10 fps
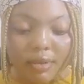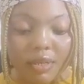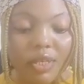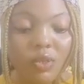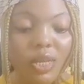
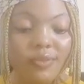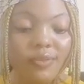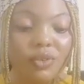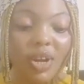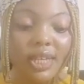This one is
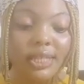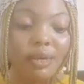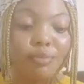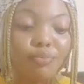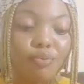for dry
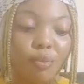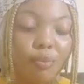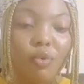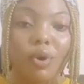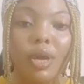skin prone,
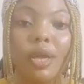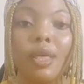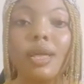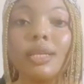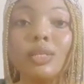okay?
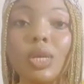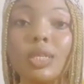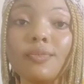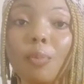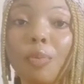This one
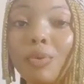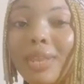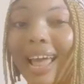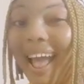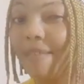is for people
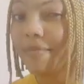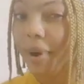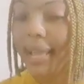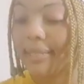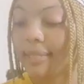that have
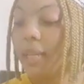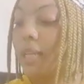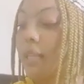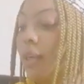dry skin.